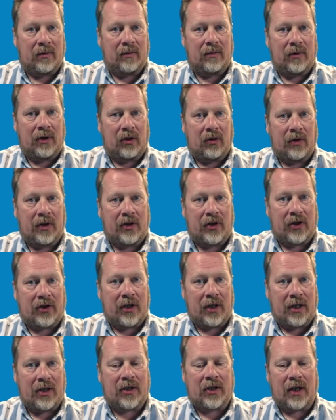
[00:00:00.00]
your existing
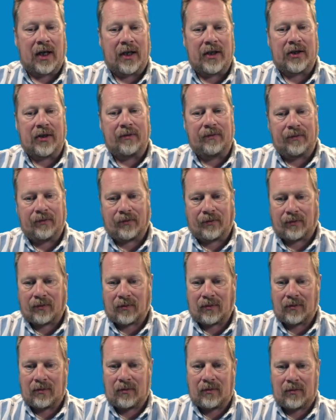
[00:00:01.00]
installation.
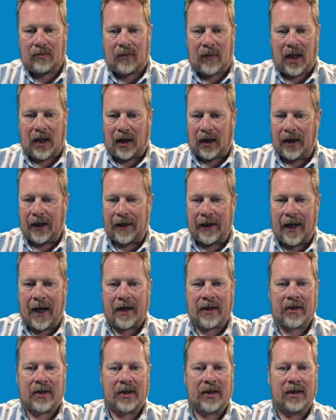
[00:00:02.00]
Click
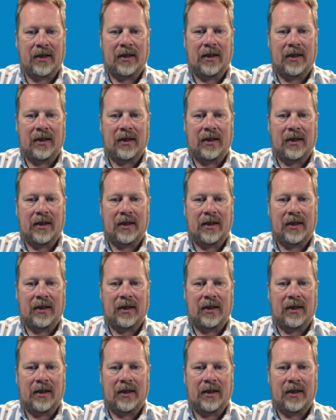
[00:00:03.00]
next.